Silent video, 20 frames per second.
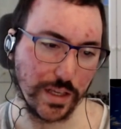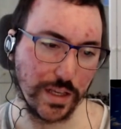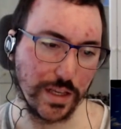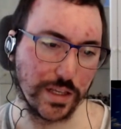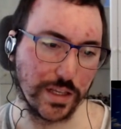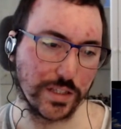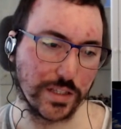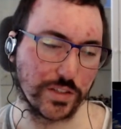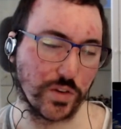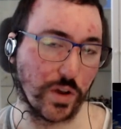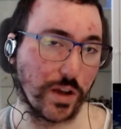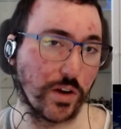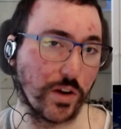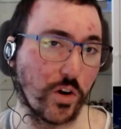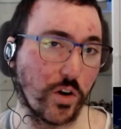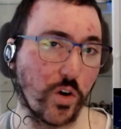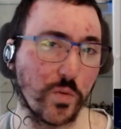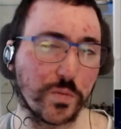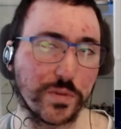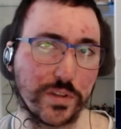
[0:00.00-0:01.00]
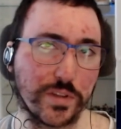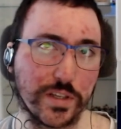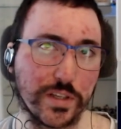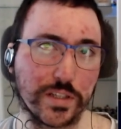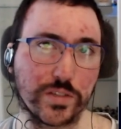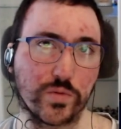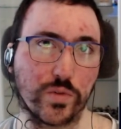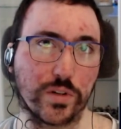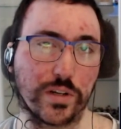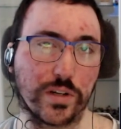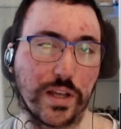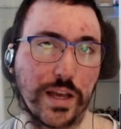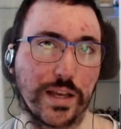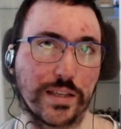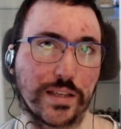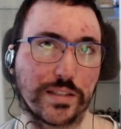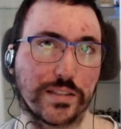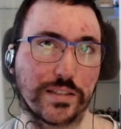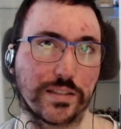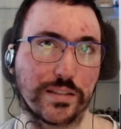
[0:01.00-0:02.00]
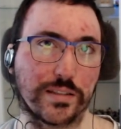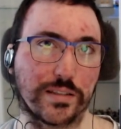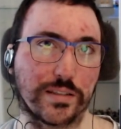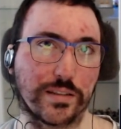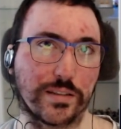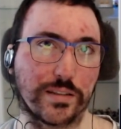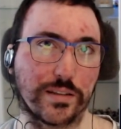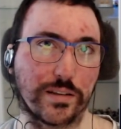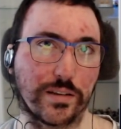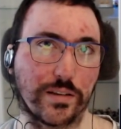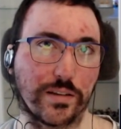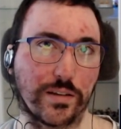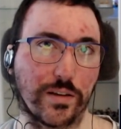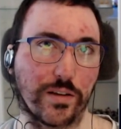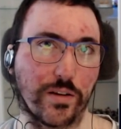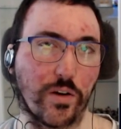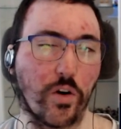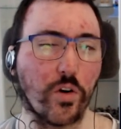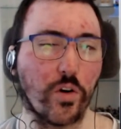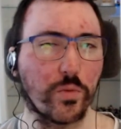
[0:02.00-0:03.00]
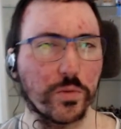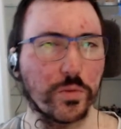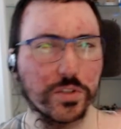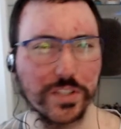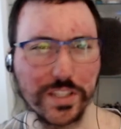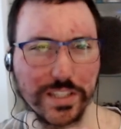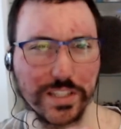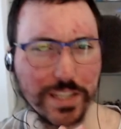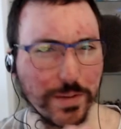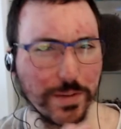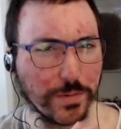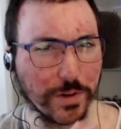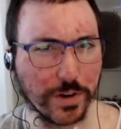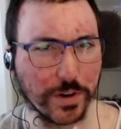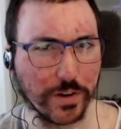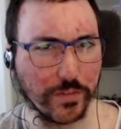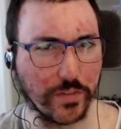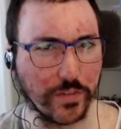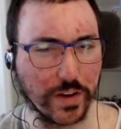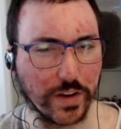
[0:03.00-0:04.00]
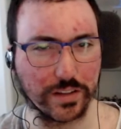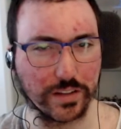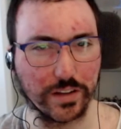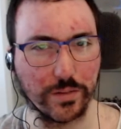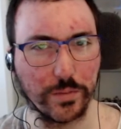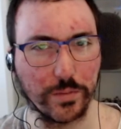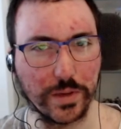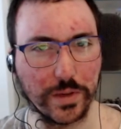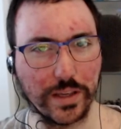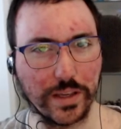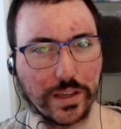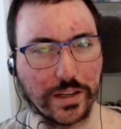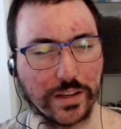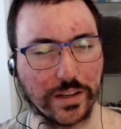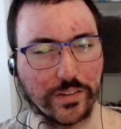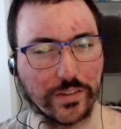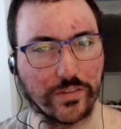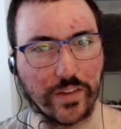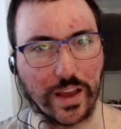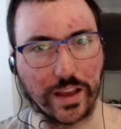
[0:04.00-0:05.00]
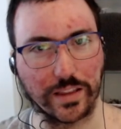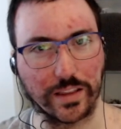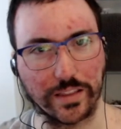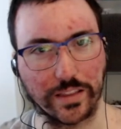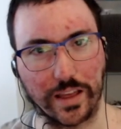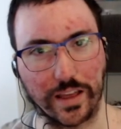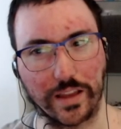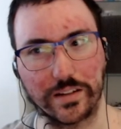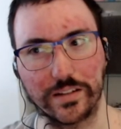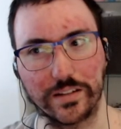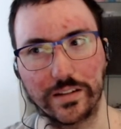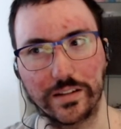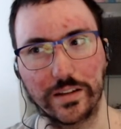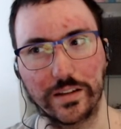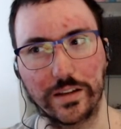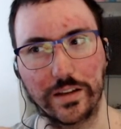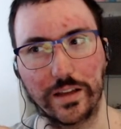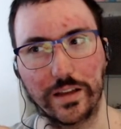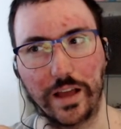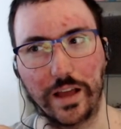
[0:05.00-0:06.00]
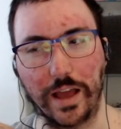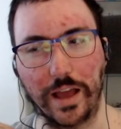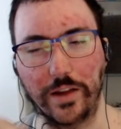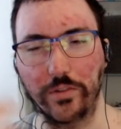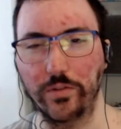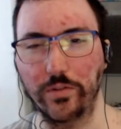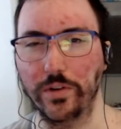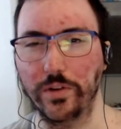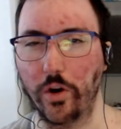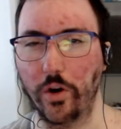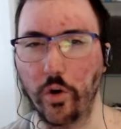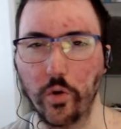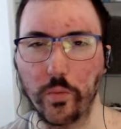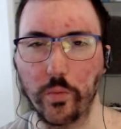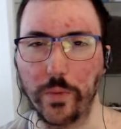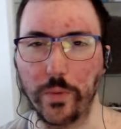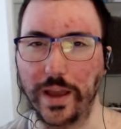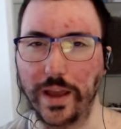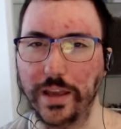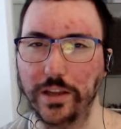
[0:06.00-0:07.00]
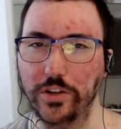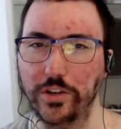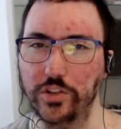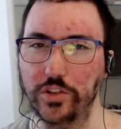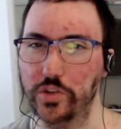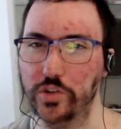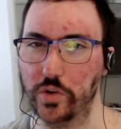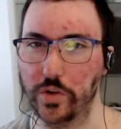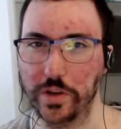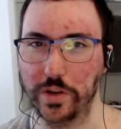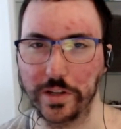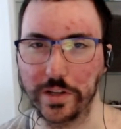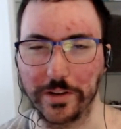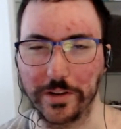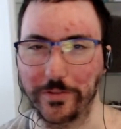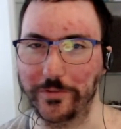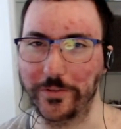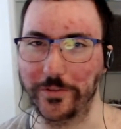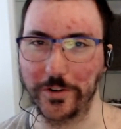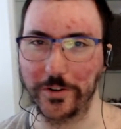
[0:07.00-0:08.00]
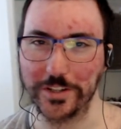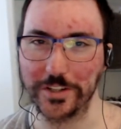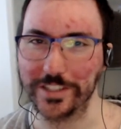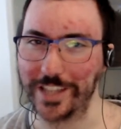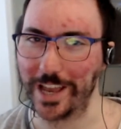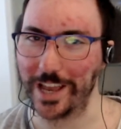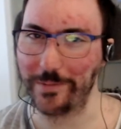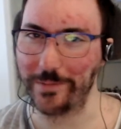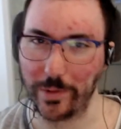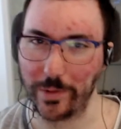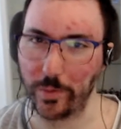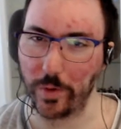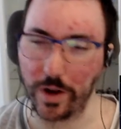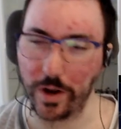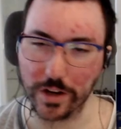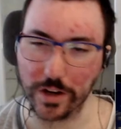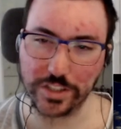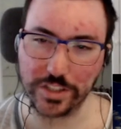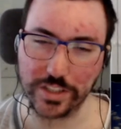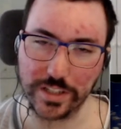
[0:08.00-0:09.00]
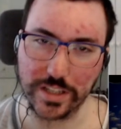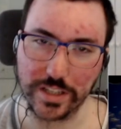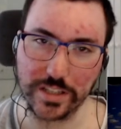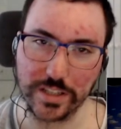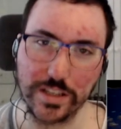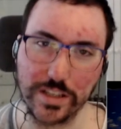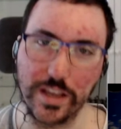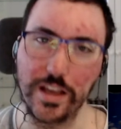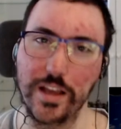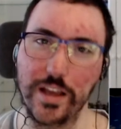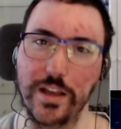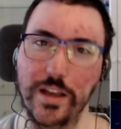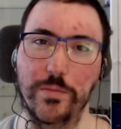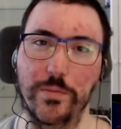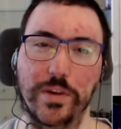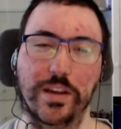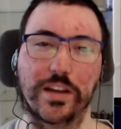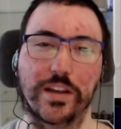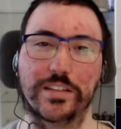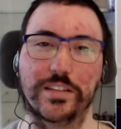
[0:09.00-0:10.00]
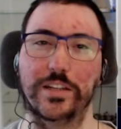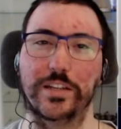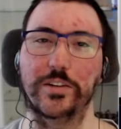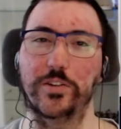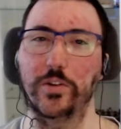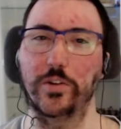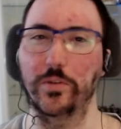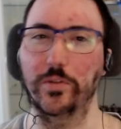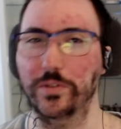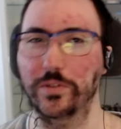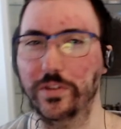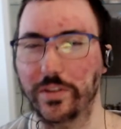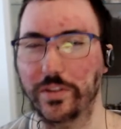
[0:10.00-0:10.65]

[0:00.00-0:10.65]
so I hope this one has almost a similar effect on me in the fact that I hope I enjoyed the first time I watched this because I don't.